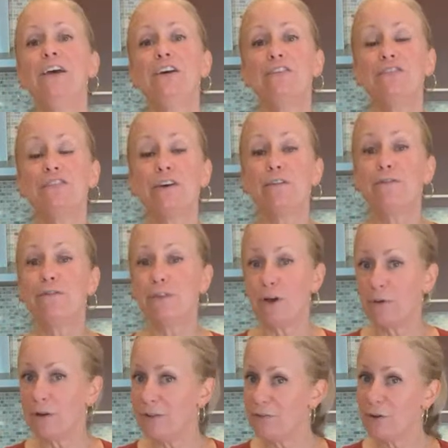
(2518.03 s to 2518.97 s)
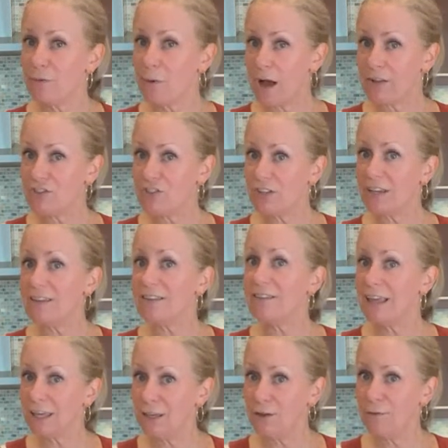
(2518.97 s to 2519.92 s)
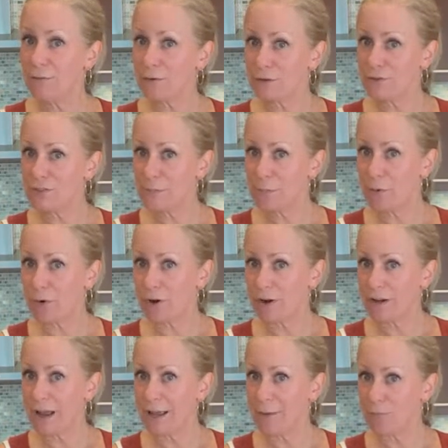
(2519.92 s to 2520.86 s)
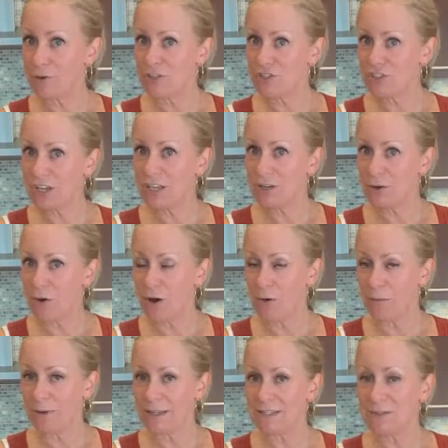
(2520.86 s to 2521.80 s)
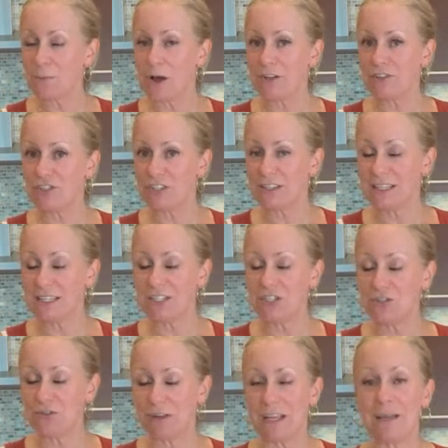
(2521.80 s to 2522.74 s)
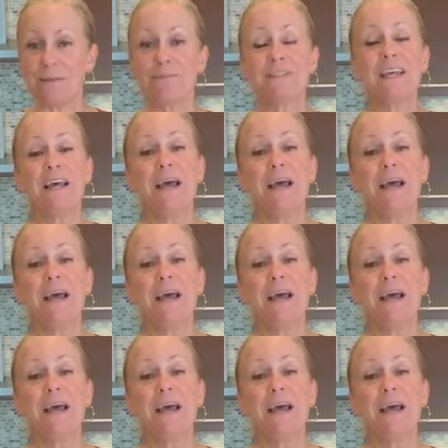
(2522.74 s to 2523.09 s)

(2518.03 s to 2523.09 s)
So Flo, if you're watching, thank you for your support. I appreciate you always watching these streams.